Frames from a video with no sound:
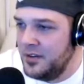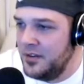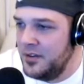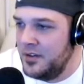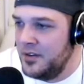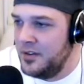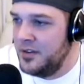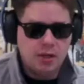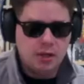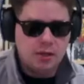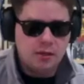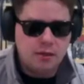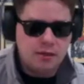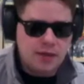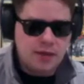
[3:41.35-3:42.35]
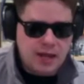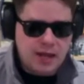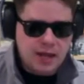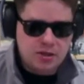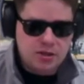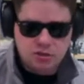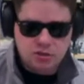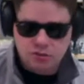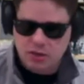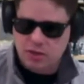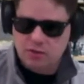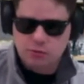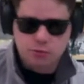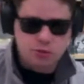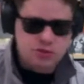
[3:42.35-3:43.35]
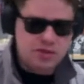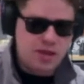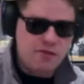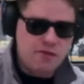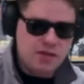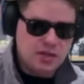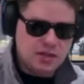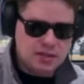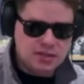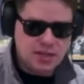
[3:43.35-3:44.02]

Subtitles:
but they had a streak through the 70s